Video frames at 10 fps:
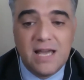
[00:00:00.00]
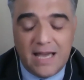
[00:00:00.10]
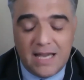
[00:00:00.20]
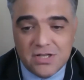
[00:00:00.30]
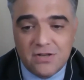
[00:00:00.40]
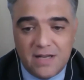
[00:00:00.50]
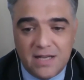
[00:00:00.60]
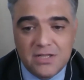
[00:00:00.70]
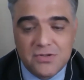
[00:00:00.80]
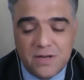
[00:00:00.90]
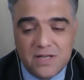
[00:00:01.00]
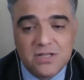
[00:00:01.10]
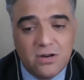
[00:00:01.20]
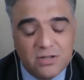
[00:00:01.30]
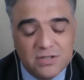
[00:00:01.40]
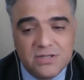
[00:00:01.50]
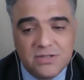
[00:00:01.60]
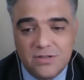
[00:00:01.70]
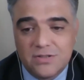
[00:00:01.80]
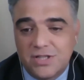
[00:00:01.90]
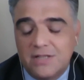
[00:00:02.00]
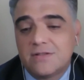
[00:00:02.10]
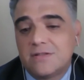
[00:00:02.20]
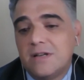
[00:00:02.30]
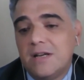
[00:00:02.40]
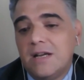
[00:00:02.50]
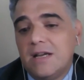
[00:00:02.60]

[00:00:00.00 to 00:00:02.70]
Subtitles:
at your age range according to your gender,